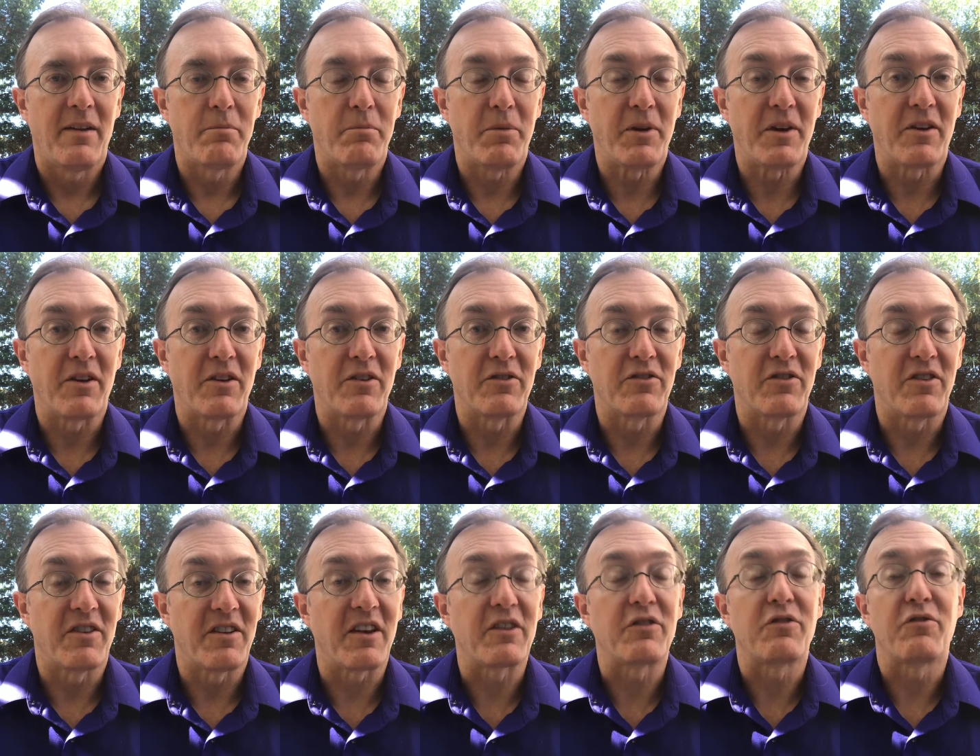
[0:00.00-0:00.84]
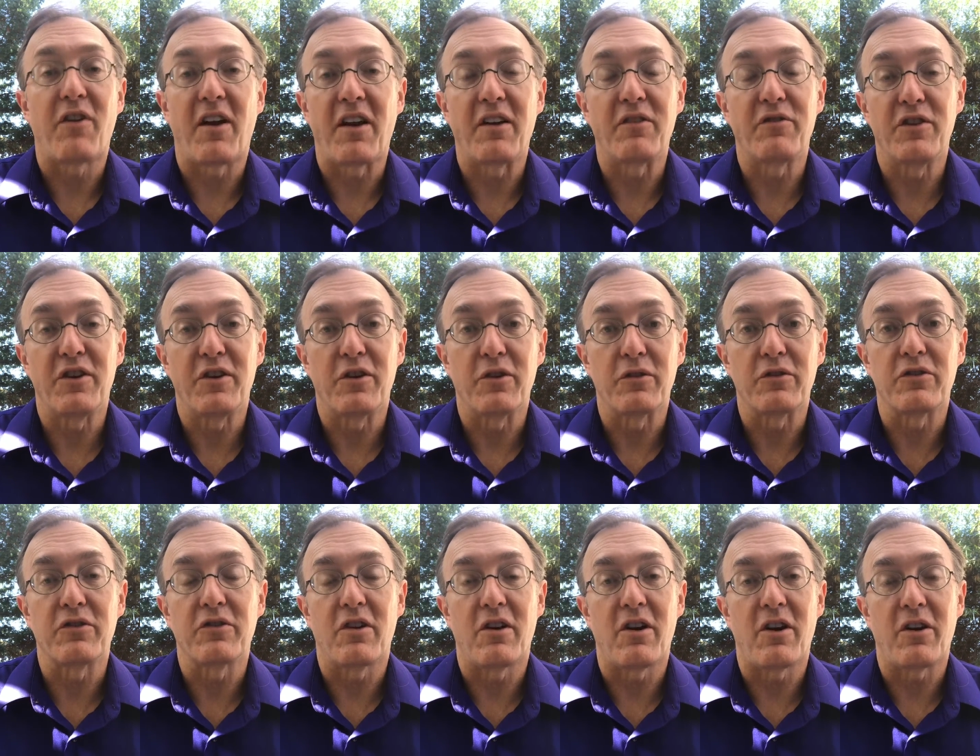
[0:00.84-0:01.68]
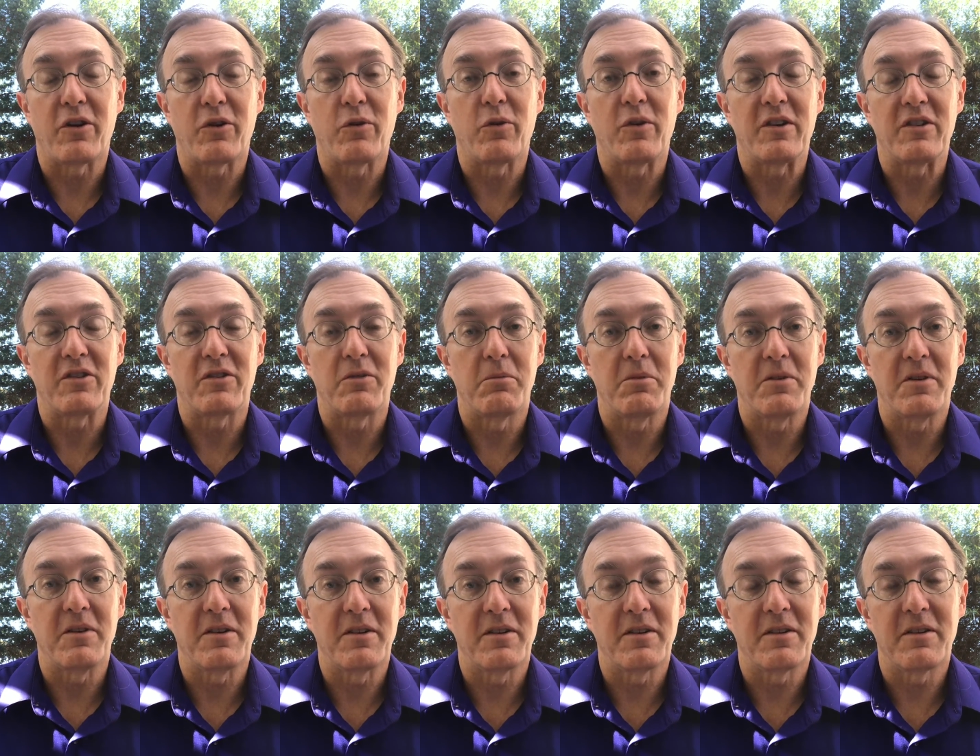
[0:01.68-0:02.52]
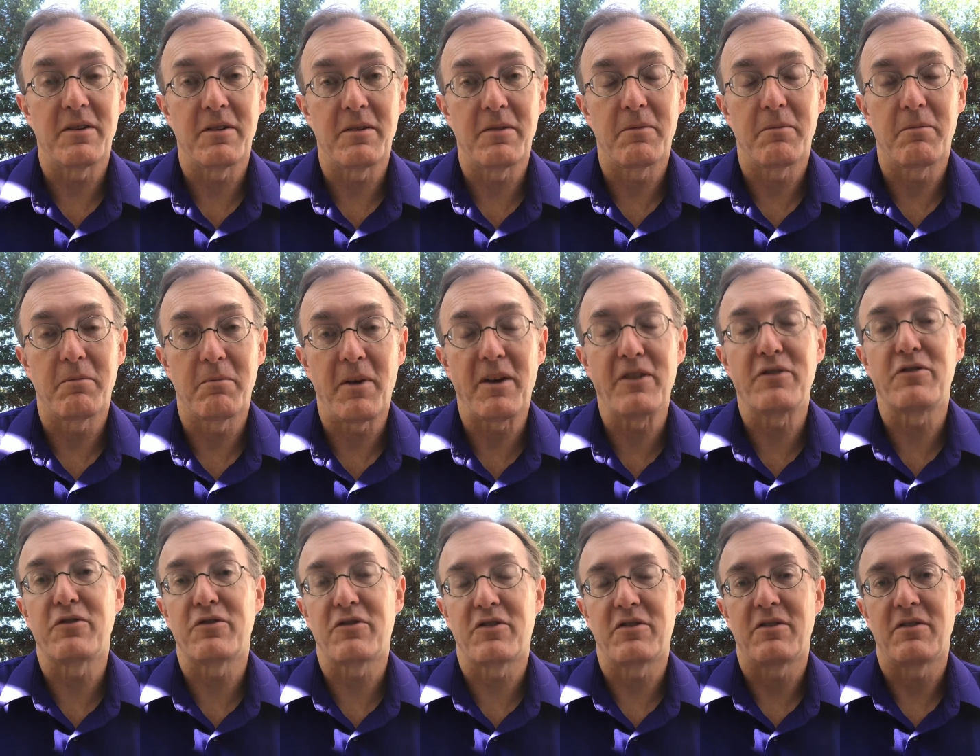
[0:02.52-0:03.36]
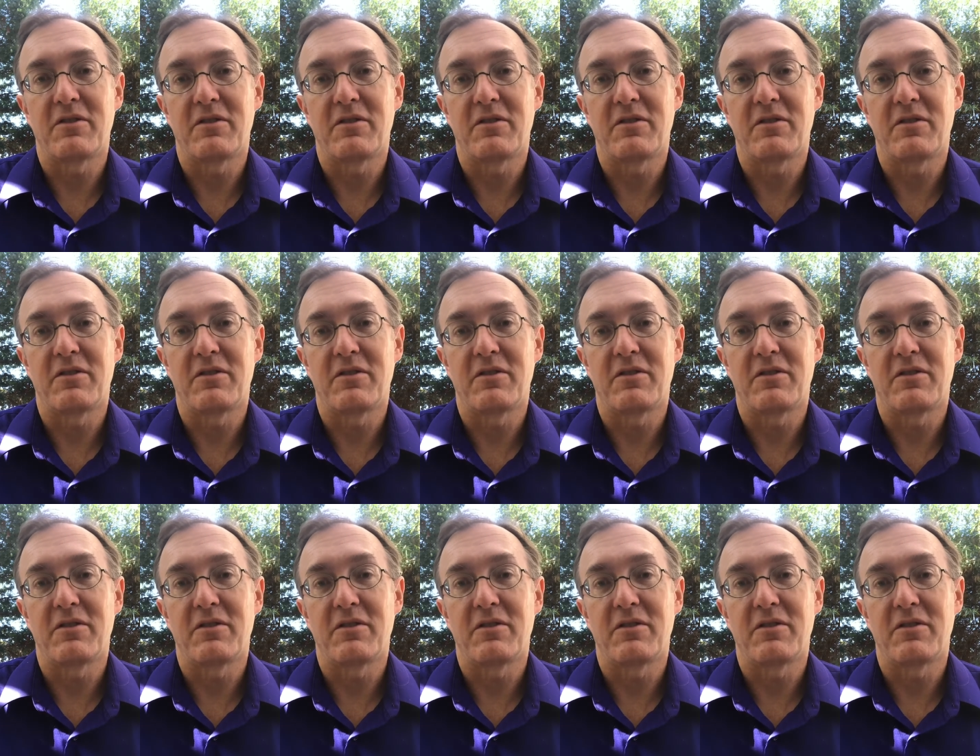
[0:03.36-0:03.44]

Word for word: because the next five years are going to be major,